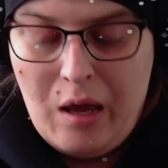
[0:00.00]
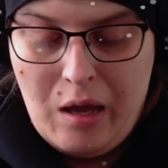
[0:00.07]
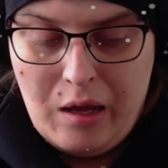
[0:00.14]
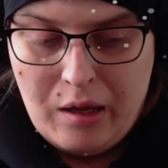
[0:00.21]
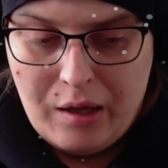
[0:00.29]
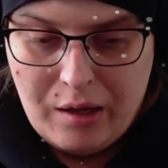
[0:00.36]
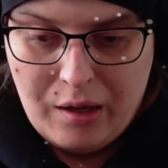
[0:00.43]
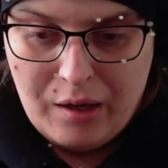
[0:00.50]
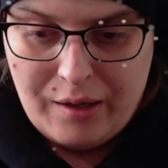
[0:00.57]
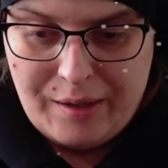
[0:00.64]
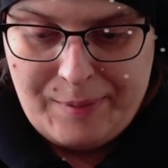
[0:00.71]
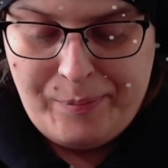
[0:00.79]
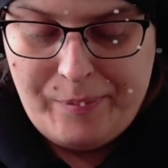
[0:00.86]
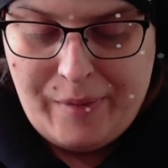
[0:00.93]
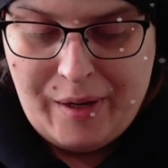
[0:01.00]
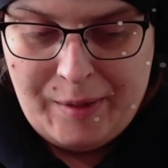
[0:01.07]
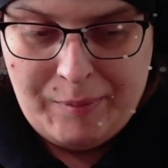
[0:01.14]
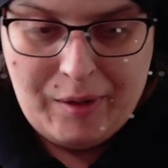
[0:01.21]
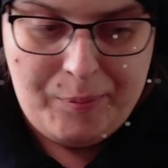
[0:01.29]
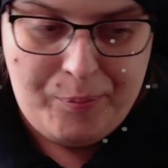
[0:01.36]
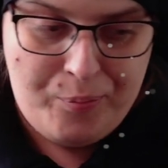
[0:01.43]
In
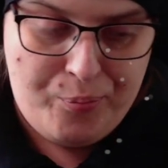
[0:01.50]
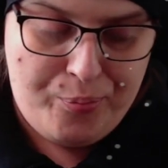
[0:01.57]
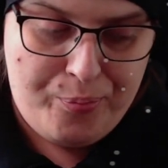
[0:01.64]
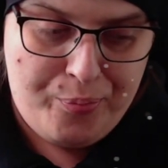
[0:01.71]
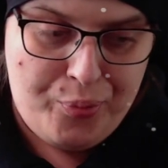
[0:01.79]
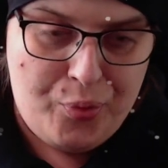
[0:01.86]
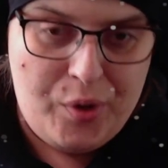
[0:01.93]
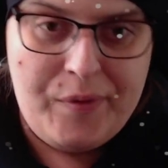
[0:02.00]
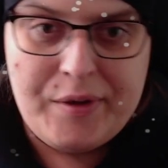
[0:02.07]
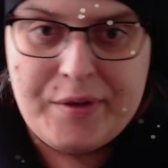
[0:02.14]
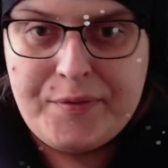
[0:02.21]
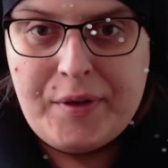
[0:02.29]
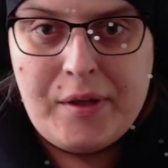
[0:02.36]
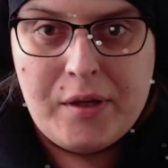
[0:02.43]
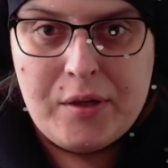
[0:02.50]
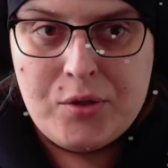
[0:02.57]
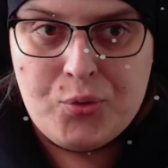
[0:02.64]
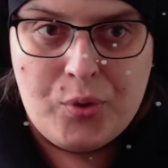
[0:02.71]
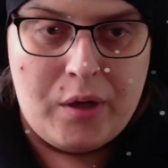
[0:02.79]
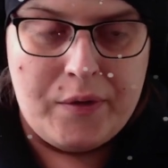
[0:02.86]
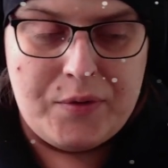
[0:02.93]
my previous videos
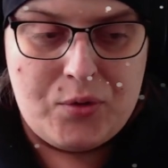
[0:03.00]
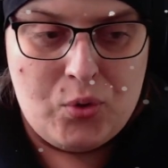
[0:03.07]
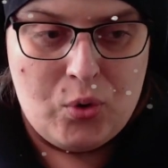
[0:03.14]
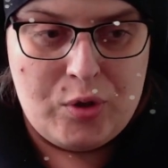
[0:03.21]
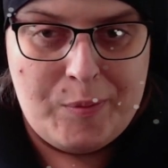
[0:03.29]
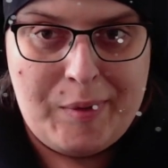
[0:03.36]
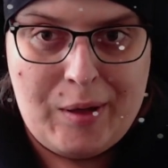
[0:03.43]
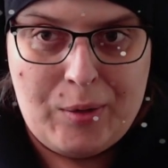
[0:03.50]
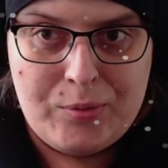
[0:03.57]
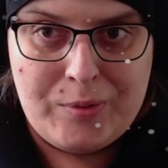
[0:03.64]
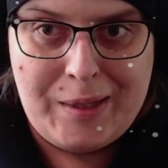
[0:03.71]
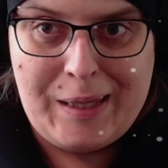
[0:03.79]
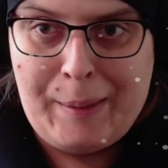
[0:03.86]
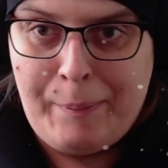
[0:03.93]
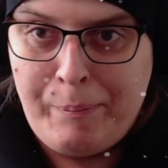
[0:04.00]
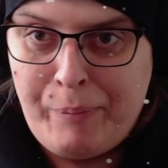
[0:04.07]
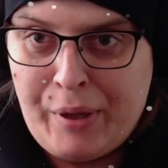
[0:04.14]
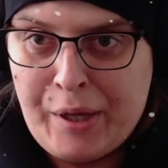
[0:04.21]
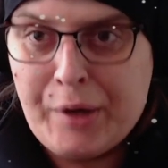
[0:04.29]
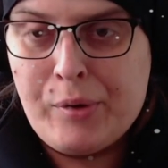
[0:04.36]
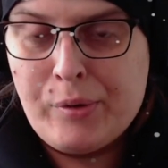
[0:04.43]
where I've talked about
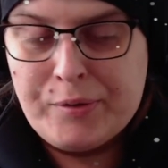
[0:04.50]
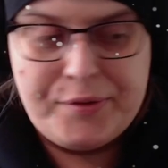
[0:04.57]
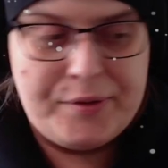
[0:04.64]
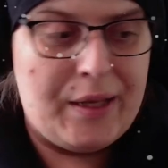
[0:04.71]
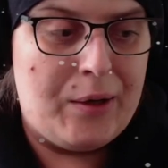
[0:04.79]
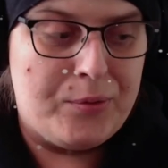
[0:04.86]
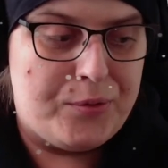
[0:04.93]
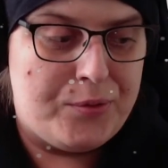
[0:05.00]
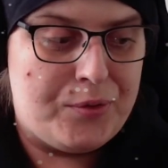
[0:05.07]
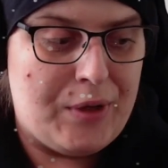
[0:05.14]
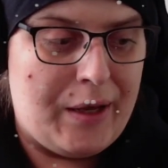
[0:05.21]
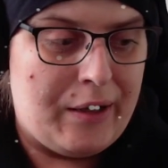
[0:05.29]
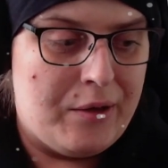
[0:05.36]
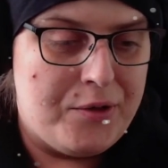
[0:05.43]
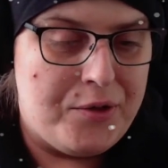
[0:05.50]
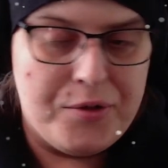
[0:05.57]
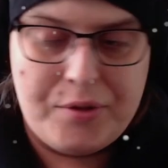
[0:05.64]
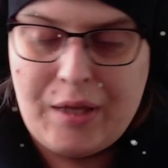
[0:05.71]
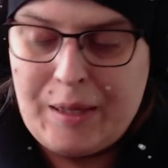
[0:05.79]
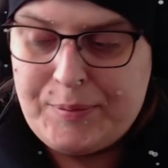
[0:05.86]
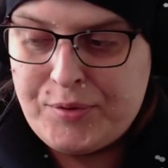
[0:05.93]
imperial stouts, and I just
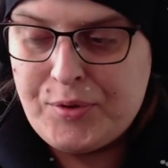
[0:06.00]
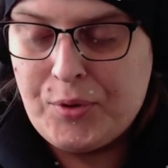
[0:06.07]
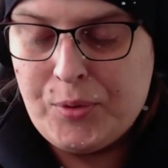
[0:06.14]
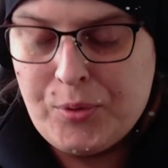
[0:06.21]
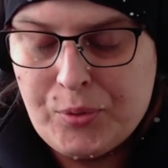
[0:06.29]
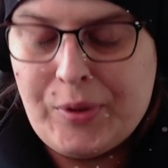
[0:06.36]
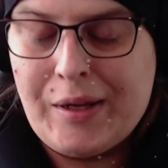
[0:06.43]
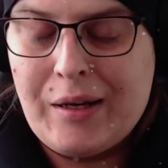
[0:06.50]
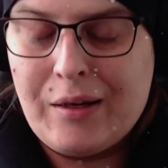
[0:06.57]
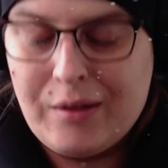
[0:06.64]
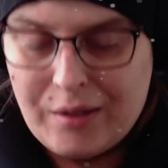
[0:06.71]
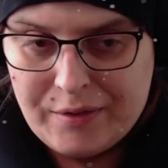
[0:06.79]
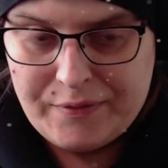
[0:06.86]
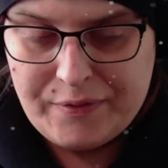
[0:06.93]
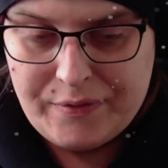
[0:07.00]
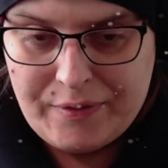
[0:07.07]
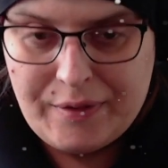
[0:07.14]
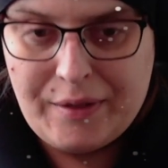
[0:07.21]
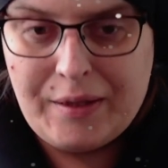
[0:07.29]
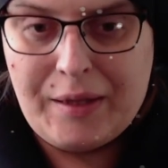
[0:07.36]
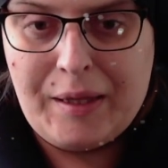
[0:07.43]
absolutely love
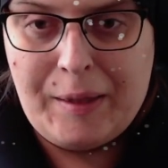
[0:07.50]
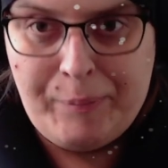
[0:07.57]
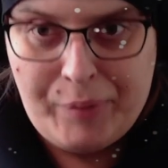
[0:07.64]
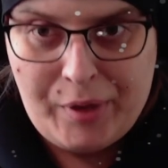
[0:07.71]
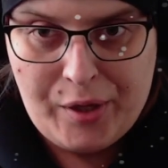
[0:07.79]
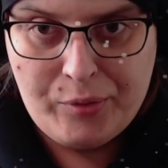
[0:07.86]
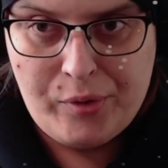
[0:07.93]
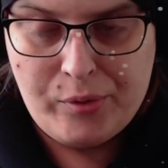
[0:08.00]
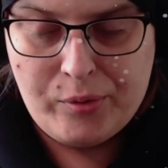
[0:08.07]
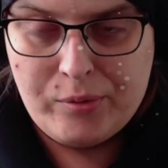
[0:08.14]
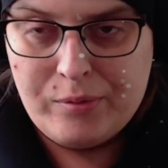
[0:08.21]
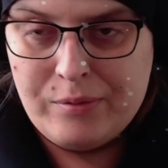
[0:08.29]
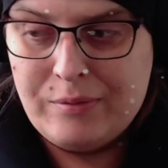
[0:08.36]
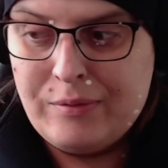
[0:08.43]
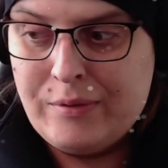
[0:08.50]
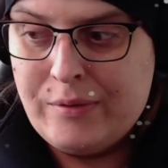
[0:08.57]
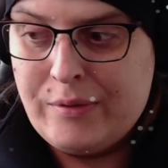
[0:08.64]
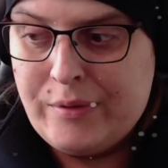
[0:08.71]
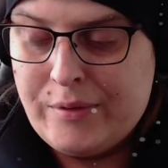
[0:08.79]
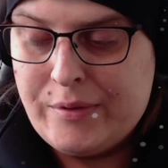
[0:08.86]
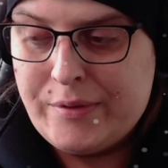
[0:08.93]
imperial
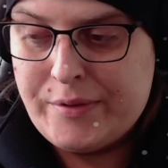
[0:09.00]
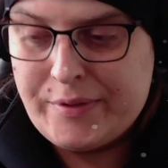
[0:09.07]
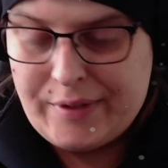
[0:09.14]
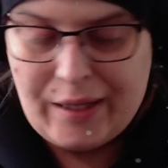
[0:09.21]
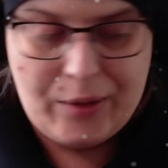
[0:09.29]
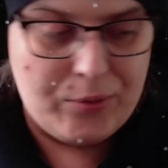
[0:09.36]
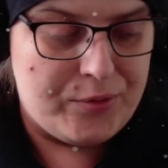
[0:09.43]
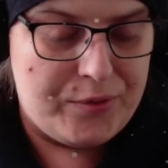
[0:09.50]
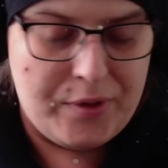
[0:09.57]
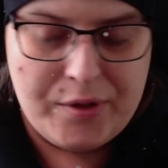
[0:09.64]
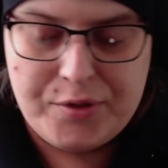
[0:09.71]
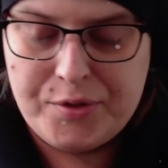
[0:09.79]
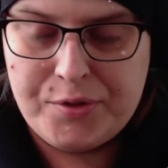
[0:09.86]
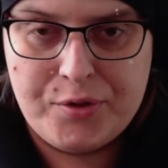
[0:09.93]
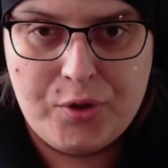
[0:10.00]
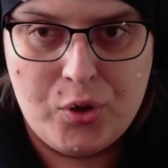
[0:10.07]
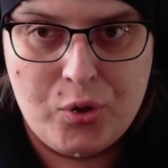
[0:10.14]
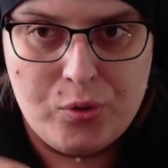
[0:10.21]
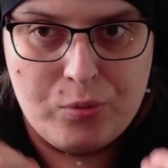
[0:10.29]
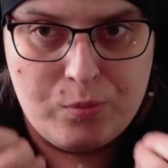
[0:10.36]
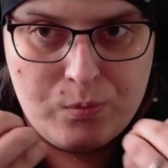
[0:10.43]
stouts. They're just
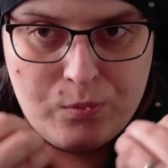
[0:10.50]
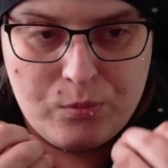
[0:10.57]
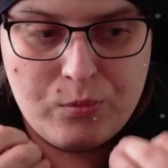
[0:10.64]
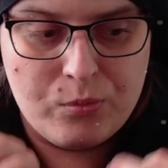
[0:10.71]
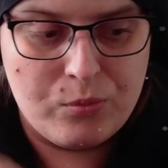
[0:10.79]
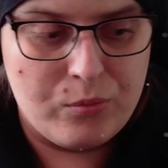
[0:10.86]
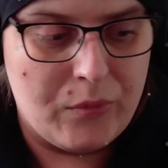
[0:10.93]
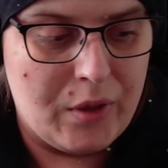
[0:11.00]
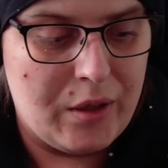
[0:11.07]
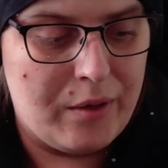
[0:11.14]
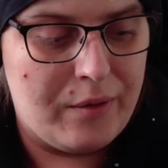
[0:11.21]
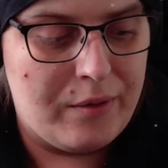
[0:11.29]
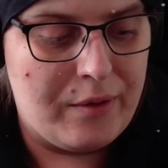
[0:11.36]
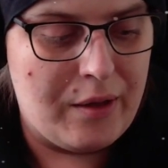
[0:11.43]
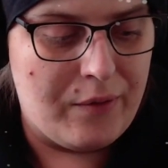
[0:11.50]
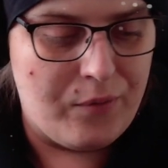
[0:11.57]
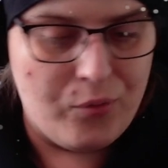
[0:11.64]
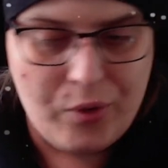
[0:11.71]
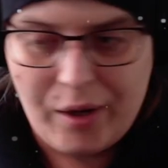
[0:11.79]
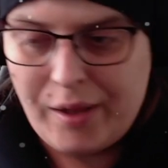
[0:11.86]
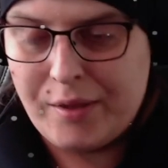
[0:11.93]
so they're
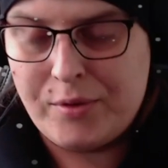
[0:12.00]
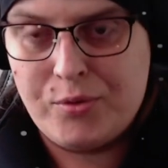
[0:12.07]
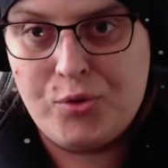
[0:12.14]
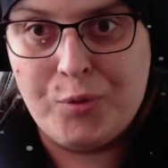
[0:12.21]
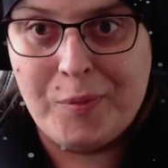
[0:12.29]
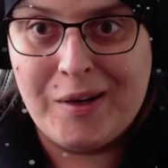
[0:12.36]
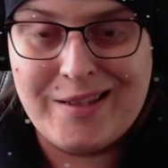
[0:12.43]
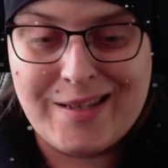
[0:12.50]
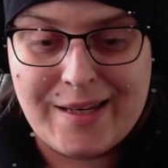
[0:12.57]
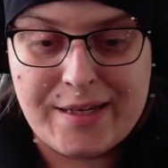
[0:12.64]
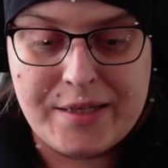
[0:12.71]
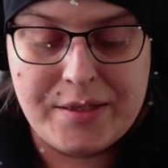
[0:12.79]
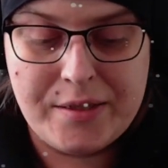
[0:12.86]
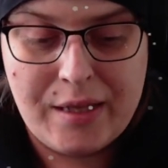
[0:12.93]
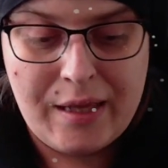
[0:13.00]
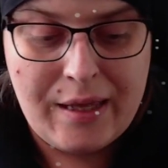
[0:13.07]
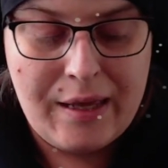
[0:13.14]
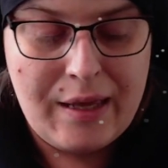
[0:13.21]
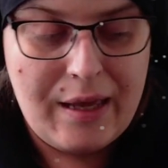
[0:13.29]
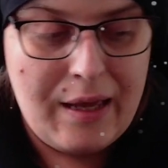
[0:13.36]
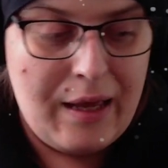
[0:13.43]
really to my taste.
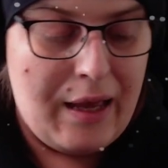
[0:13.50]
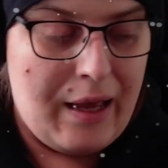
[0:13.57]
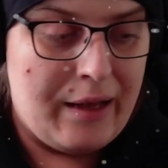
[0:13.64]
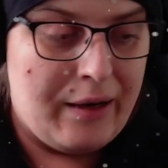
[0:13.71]
And